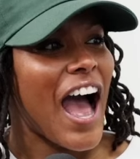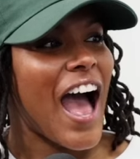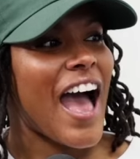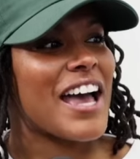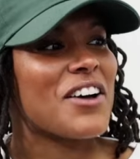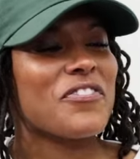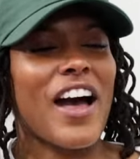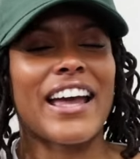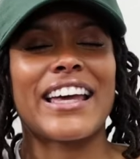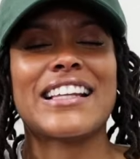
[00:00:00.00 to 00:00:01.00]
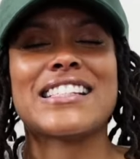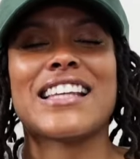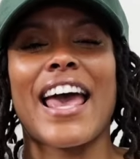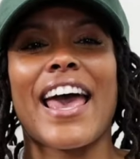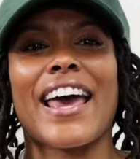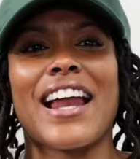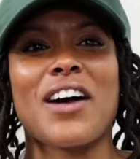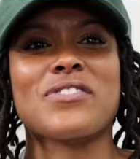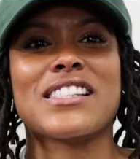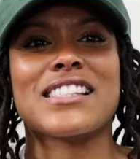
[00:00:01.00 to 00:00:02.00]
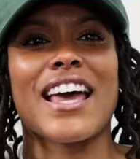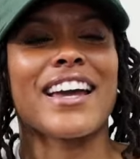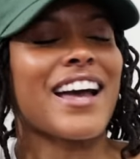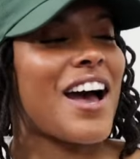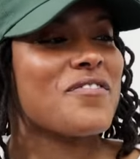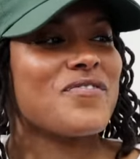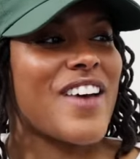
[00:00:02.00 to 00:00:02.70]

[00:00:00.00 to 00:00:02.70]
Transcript: I am fucking dead. I'm sick. I'm